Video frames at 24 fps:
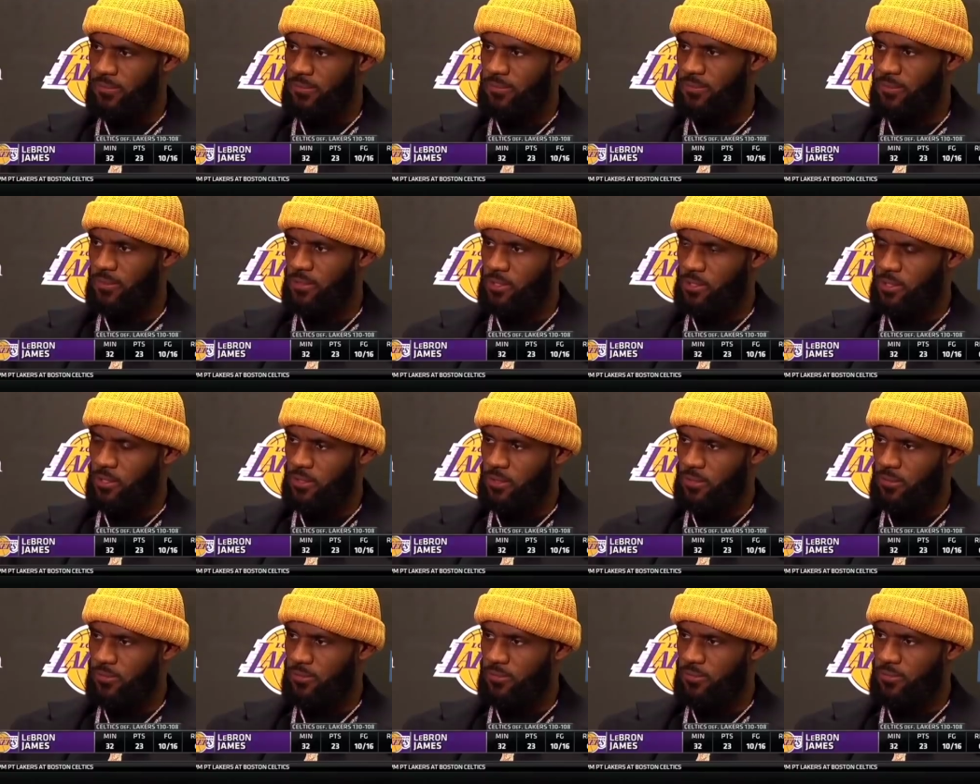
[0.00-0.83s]
Enes
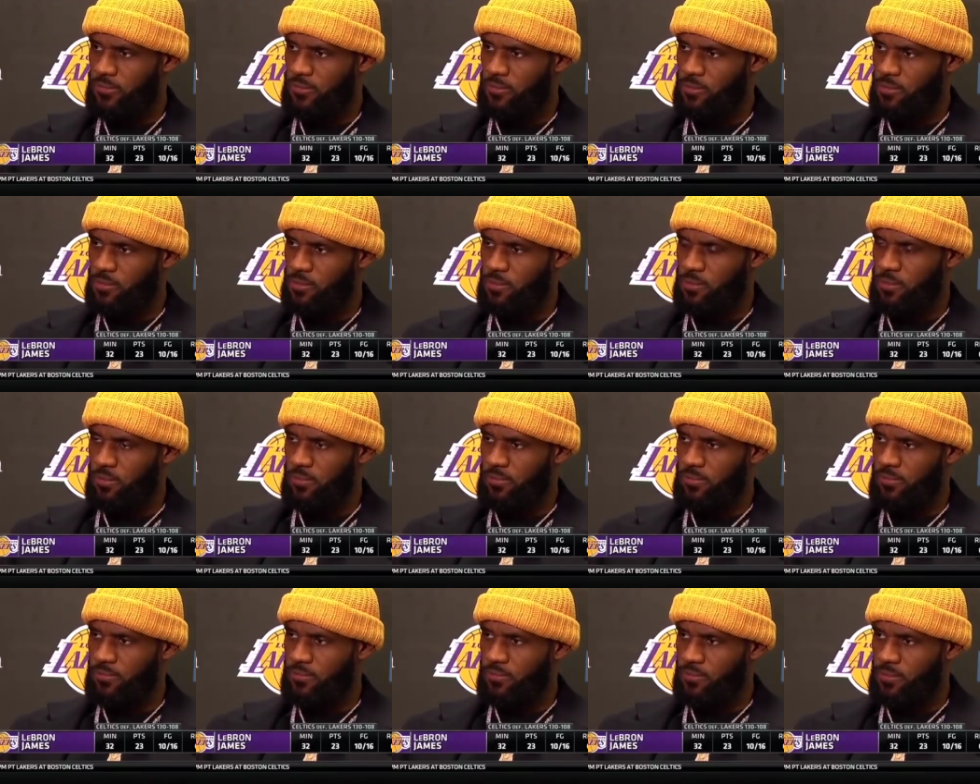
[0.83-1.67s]
Kanter using
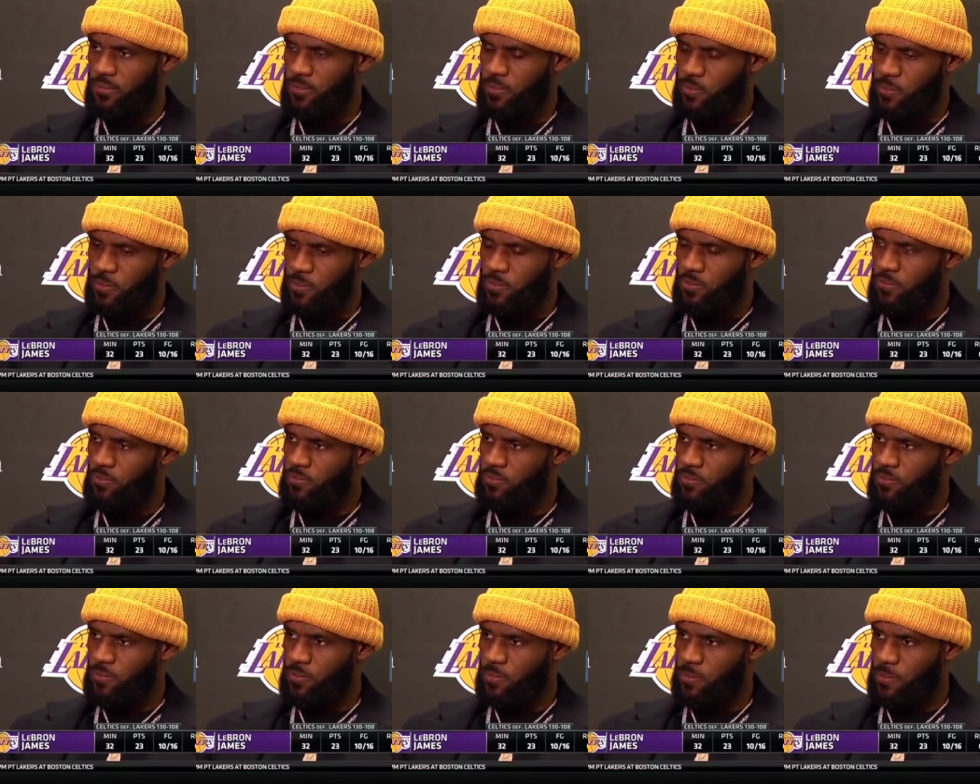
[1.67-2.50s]
your
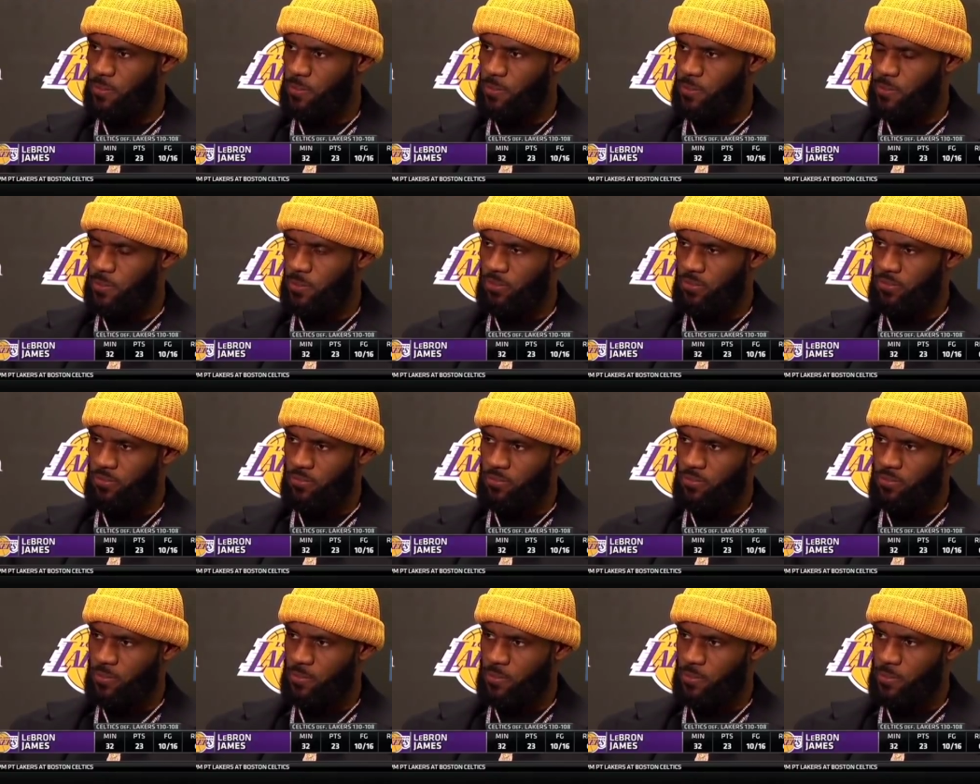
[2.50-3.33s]
likeness on his
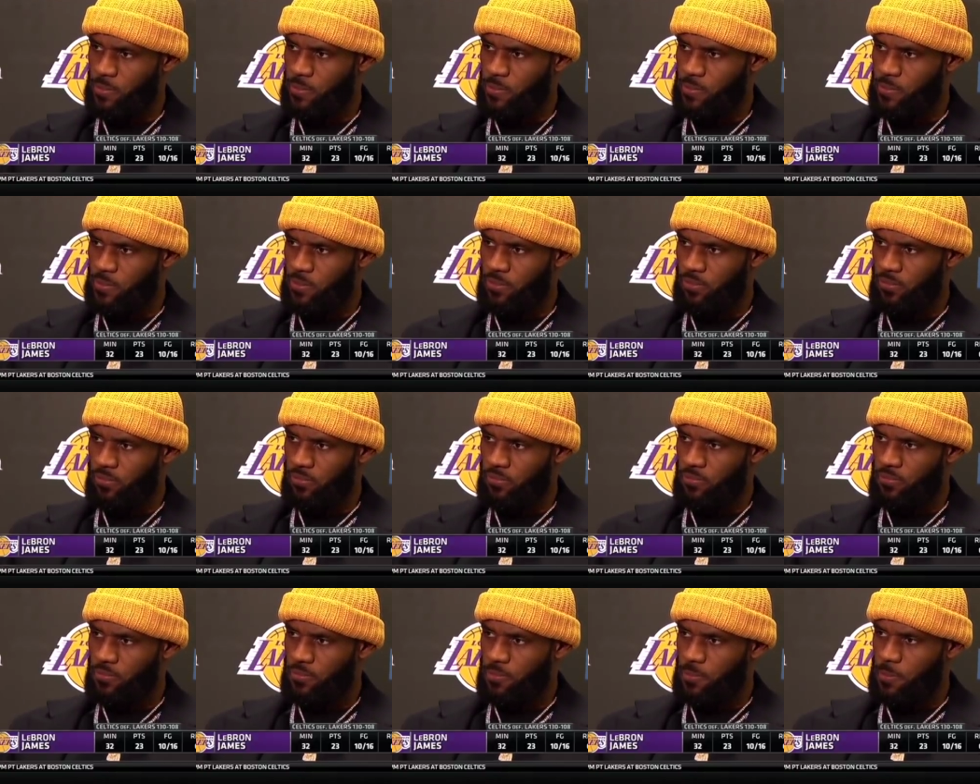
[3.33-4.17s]
shoes
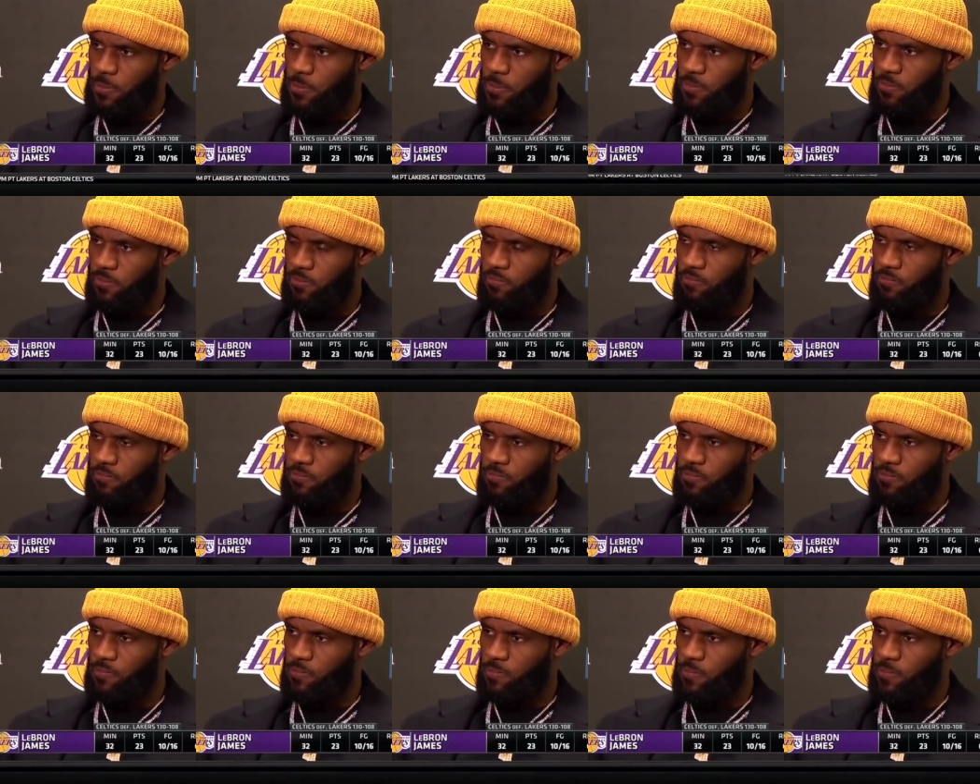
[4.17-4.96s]
in his uh,